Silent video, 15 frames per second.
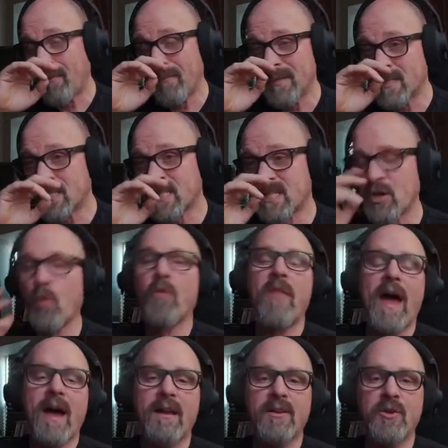so
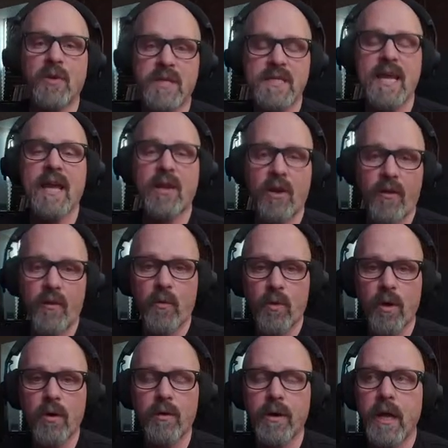that you can take it on the
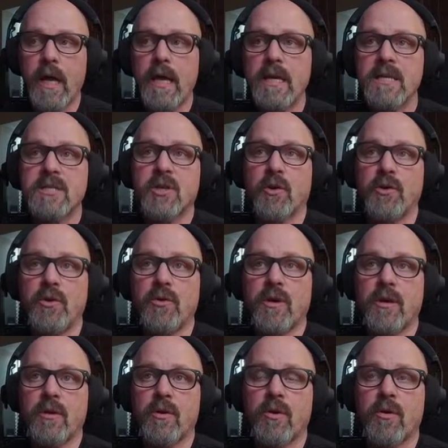road. So you
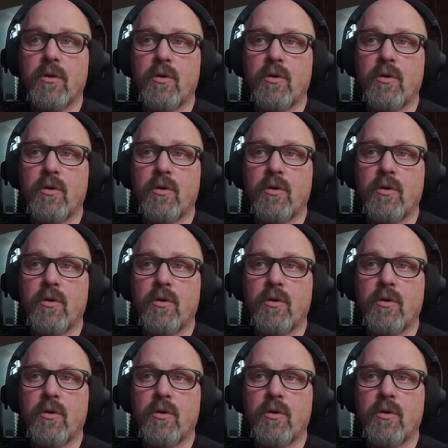can